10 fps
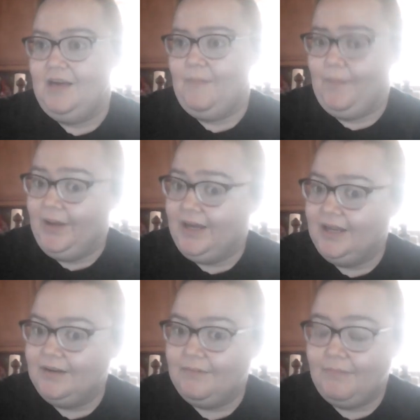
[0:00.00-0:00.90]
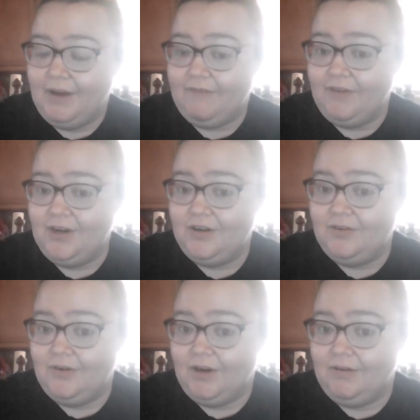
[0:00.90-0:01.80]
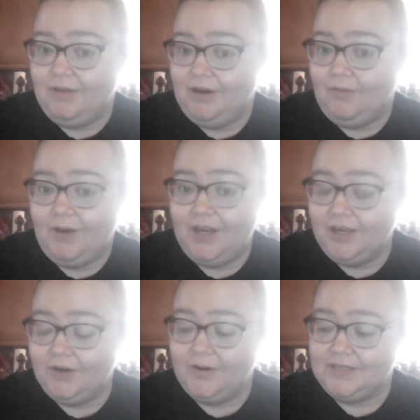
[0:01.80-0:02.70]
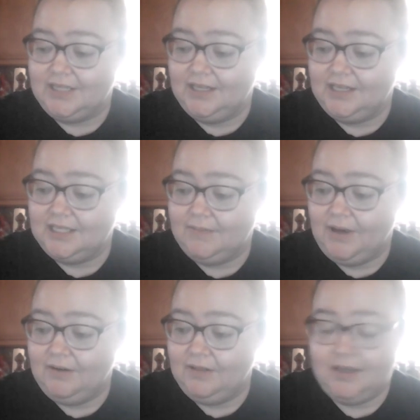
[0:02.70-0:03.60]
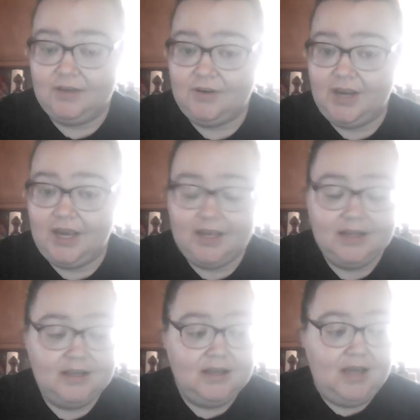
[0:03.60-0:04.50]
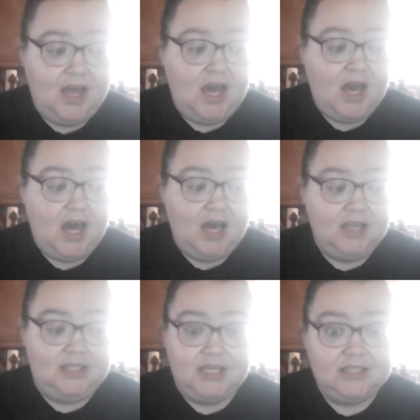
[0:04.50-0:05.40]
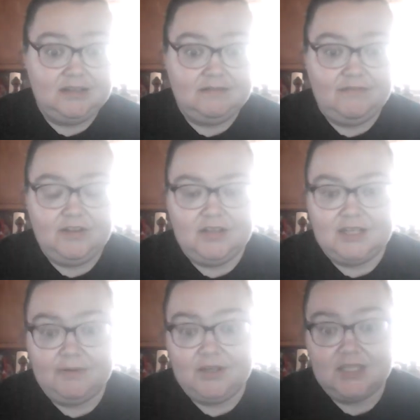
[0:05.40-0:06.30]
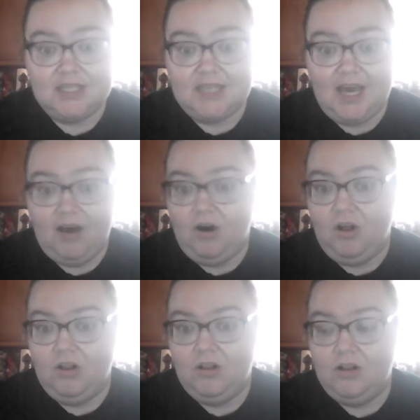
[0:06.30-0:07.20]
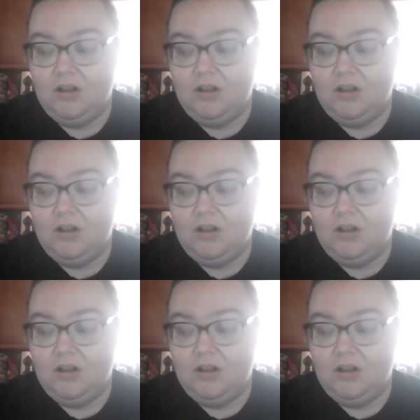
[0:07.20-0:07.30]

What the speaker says: But my friend who in Hawaii, who I was telling this about the other day, it doesn't experience this at all.